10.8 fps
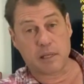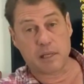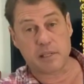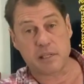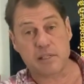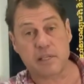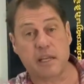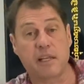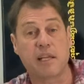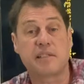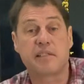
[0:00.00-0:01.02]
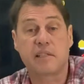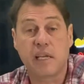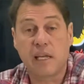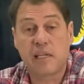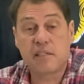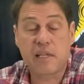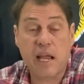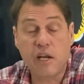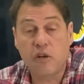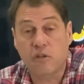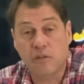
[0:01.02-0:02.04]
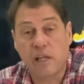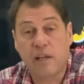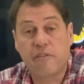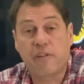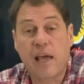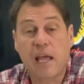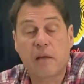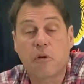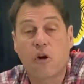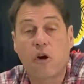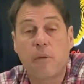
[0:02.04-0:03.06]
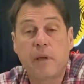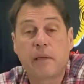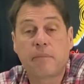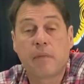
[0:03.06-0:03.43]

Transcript: As you can see, that's their standard or their flag behind me.